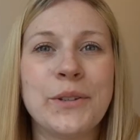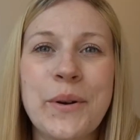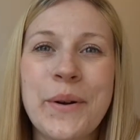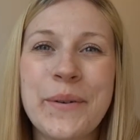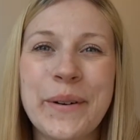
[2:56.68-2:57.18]

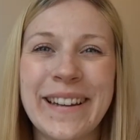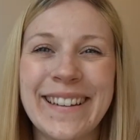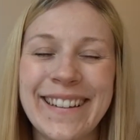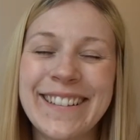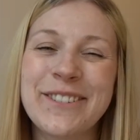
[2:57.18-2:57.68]
we
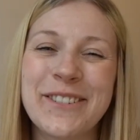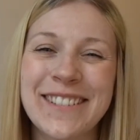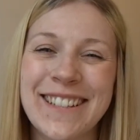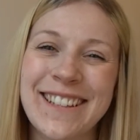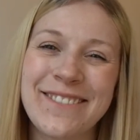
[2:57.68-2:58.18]
need to
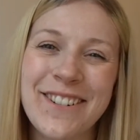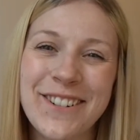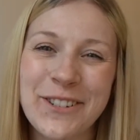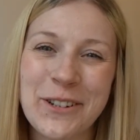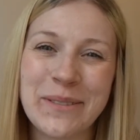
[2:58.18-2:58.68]
update the
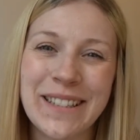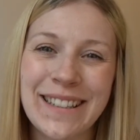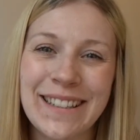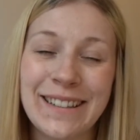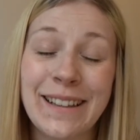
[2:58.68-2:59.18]
wardrobes a
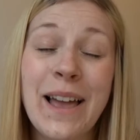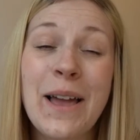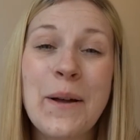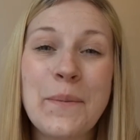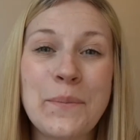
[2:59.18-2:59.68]
little,
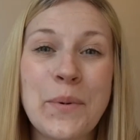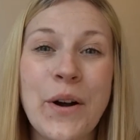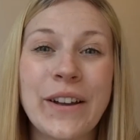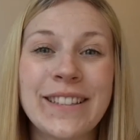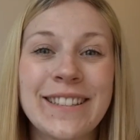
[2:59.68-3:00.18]

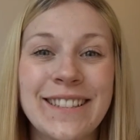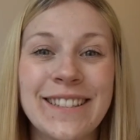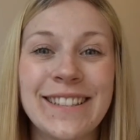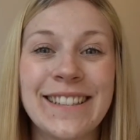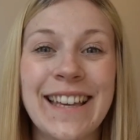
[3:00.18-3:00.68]
but
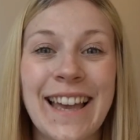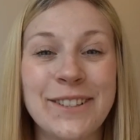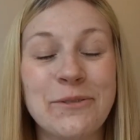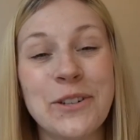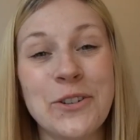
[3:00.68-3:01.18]
still,
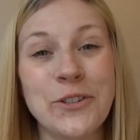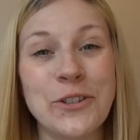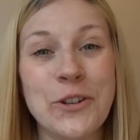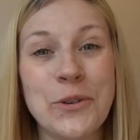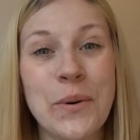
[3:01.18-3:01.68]
yes, we
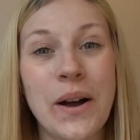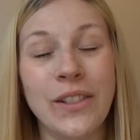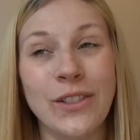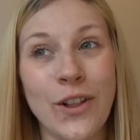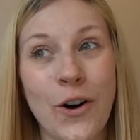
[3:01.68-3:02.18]
don't use a
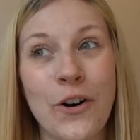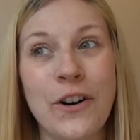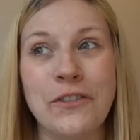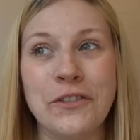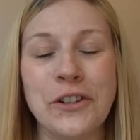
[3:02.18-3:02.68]
lot
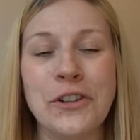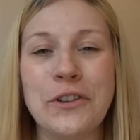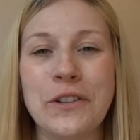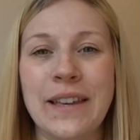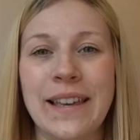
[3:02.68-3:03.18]
of
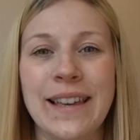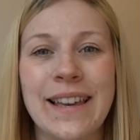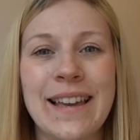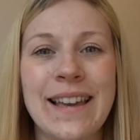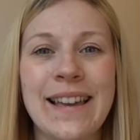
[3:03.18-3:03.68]
clothing,
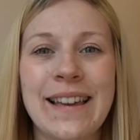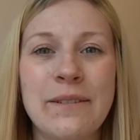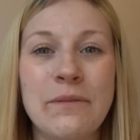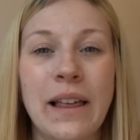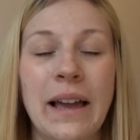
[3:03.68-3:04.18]

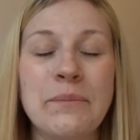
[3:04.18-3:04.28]
like